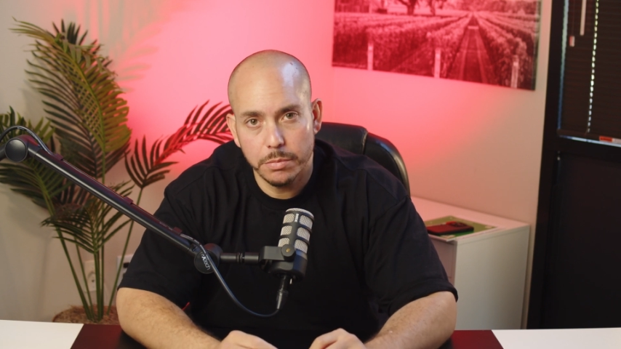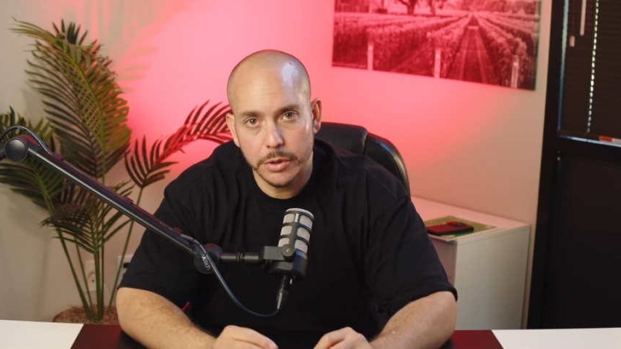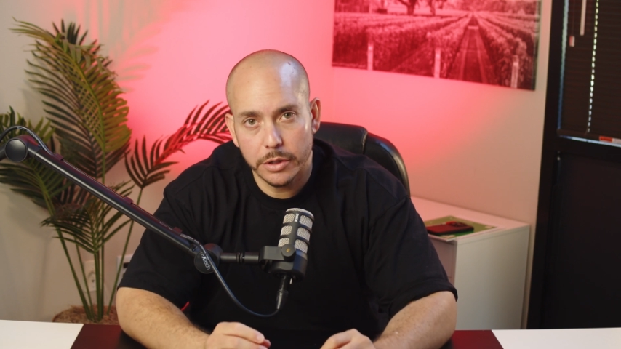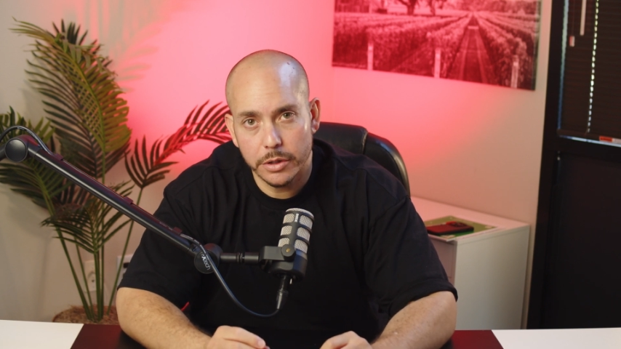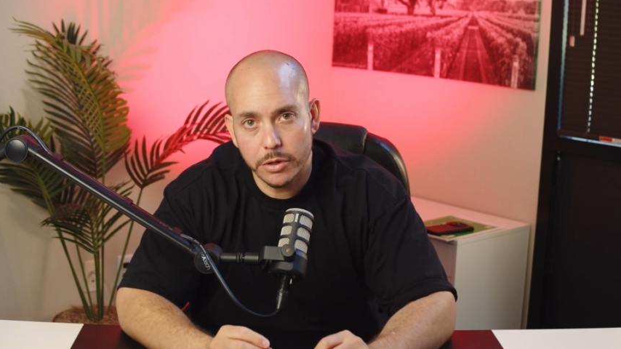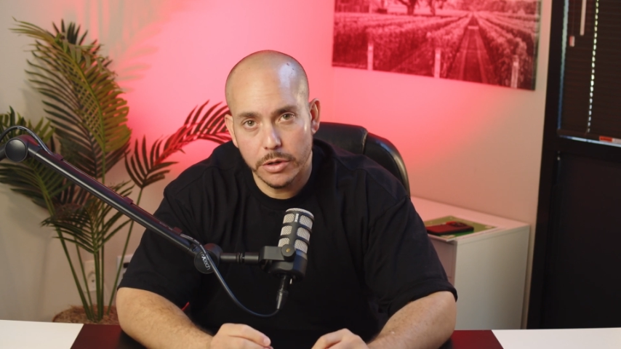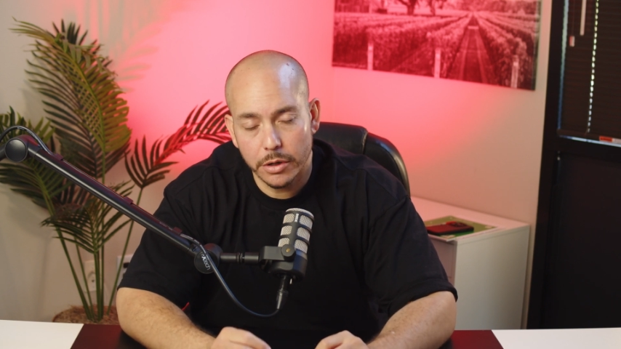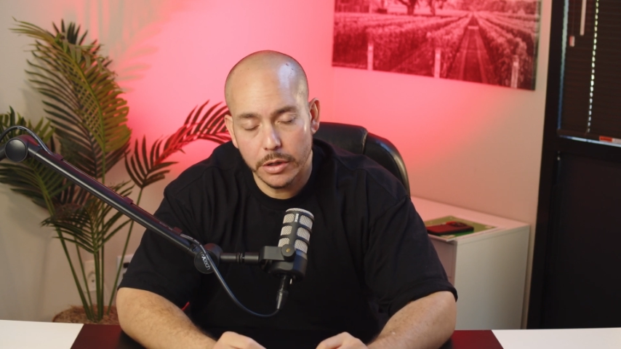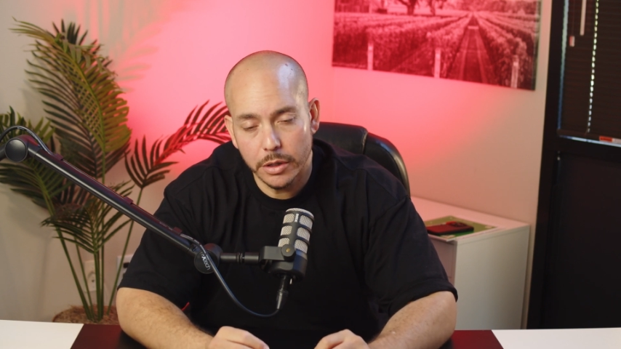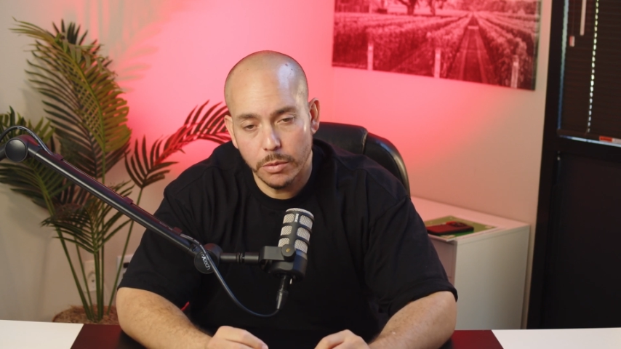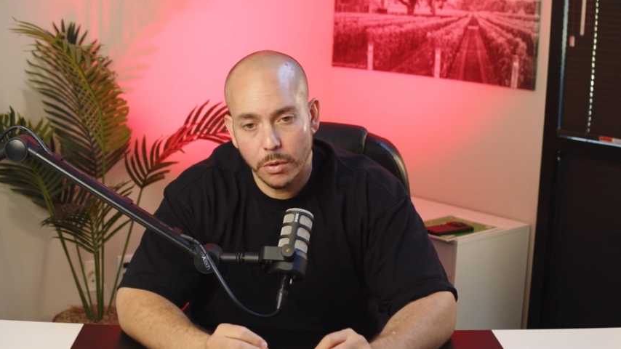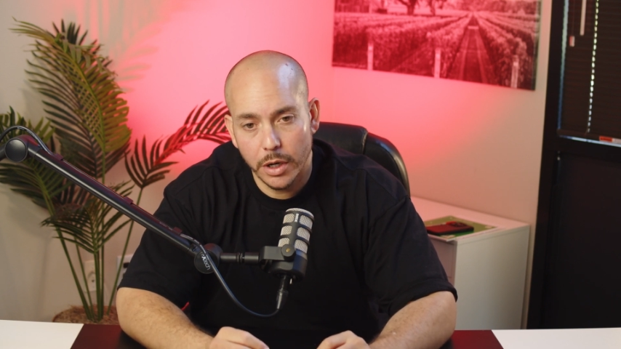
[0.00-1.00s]
but you're
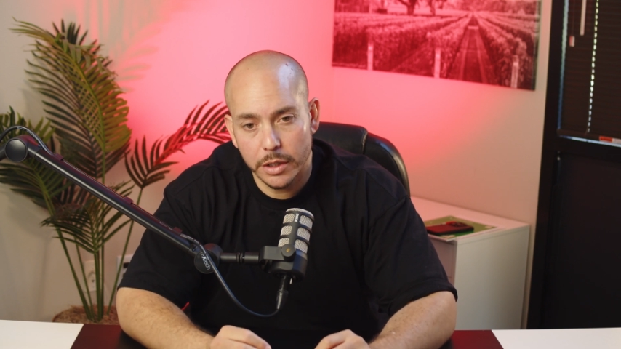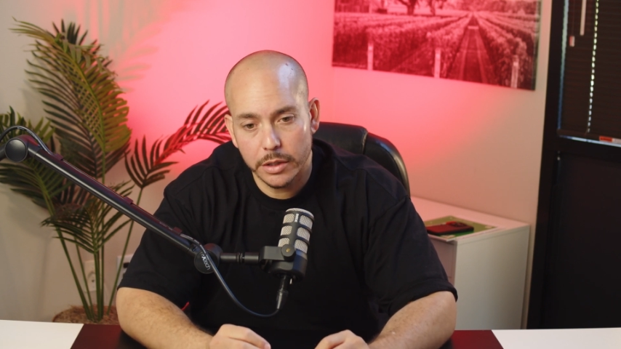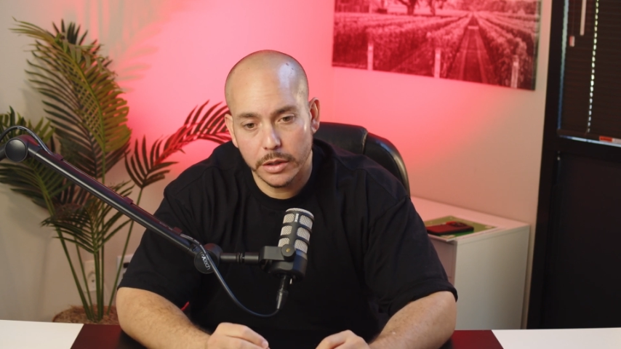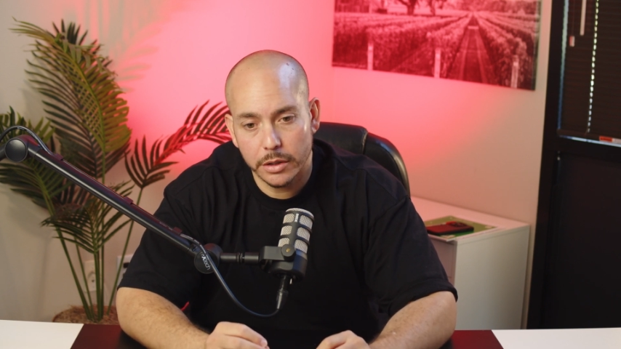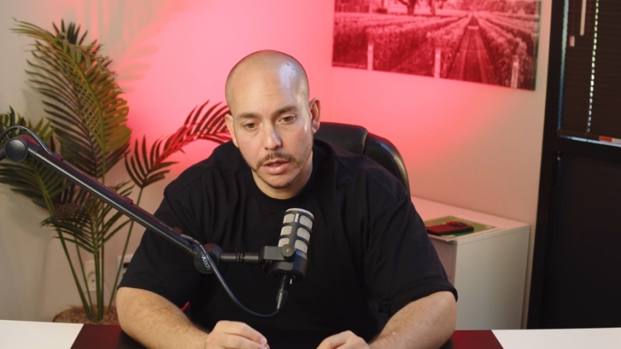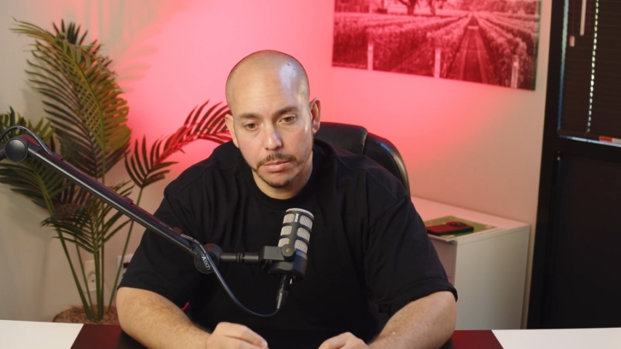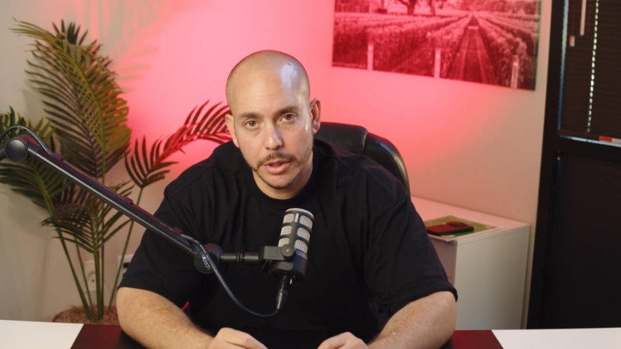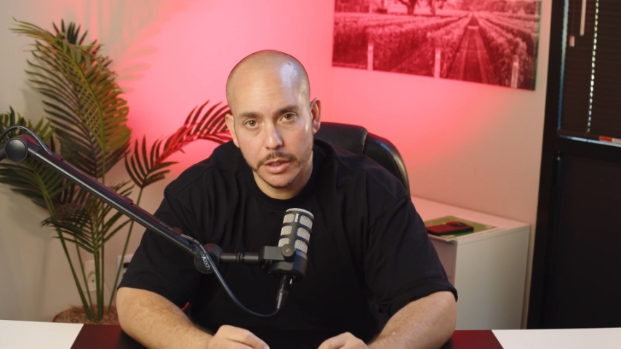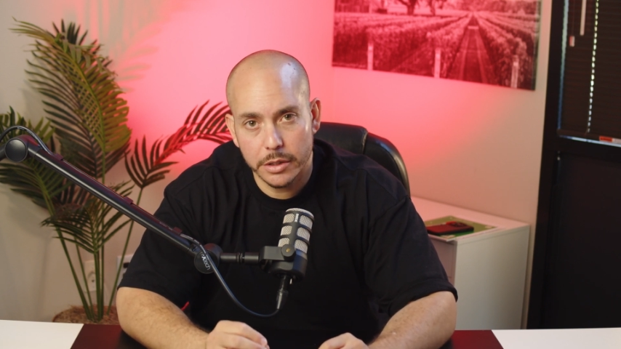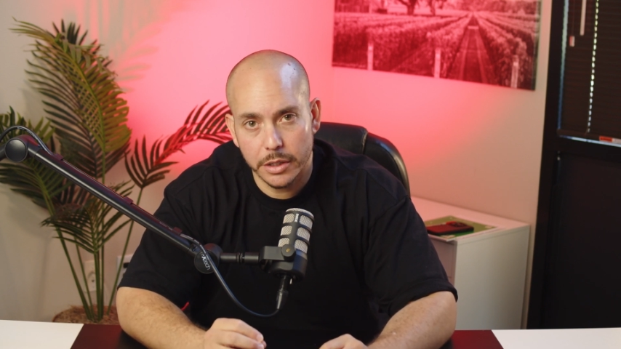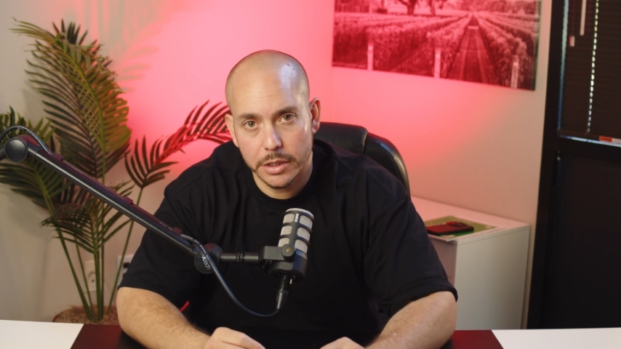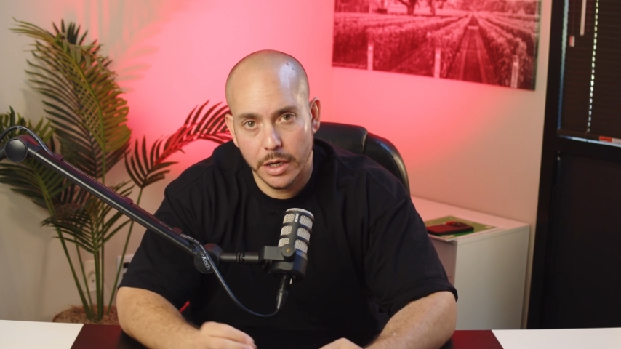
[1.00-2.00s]
going to want to commit
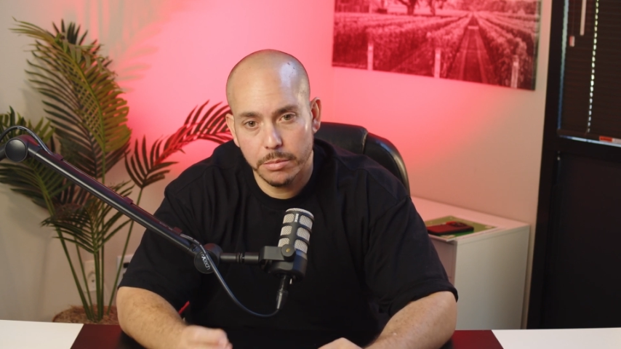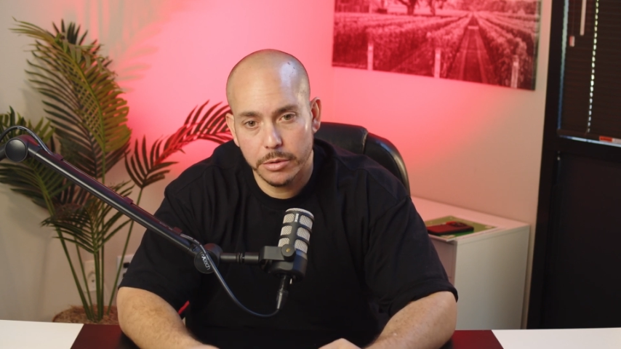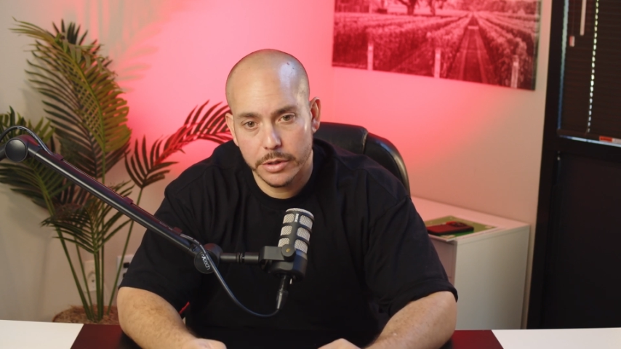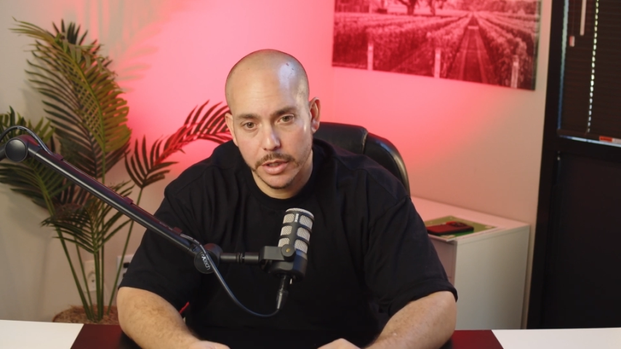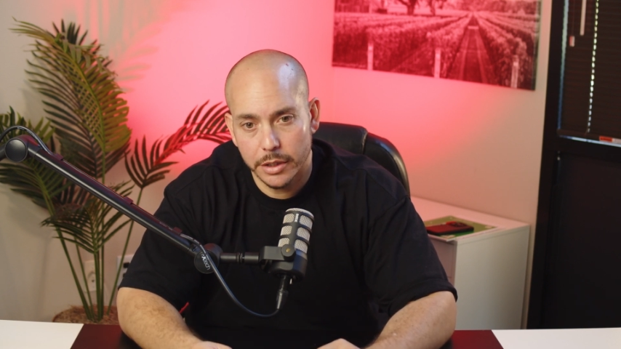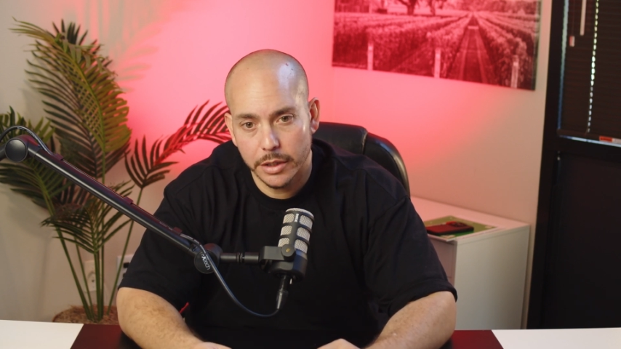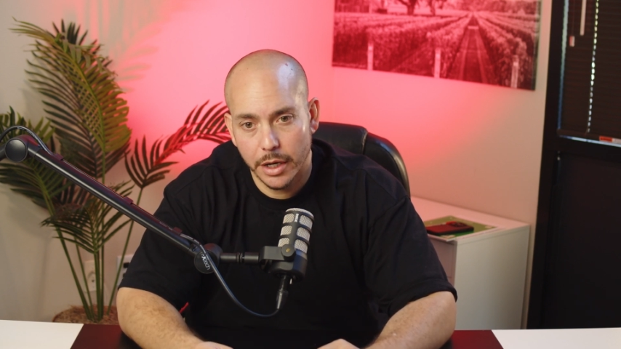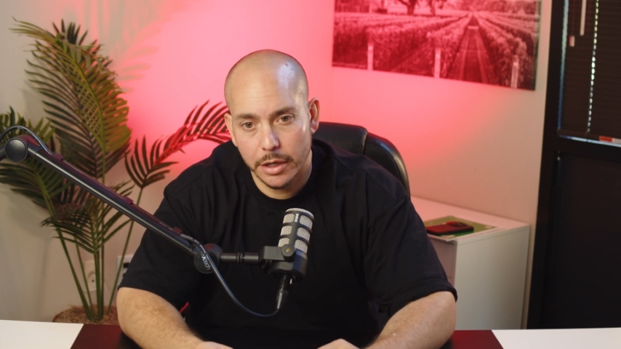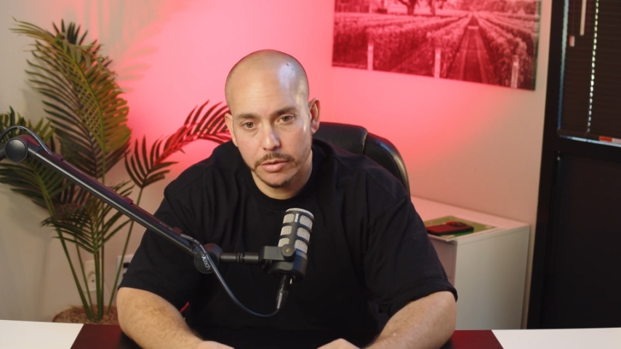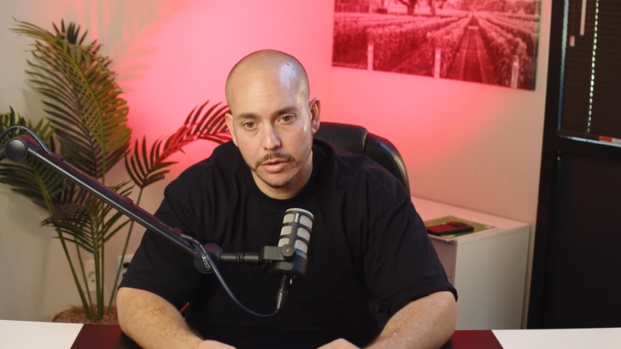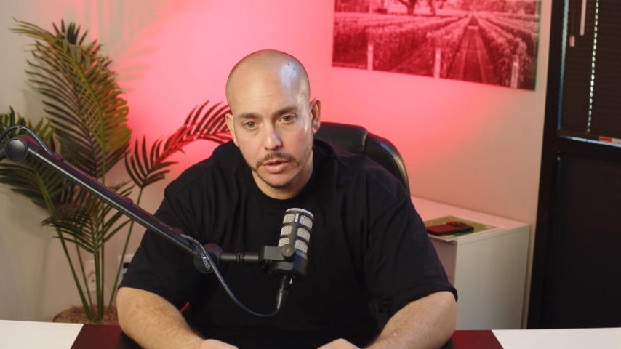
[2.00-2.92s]
to 10% down.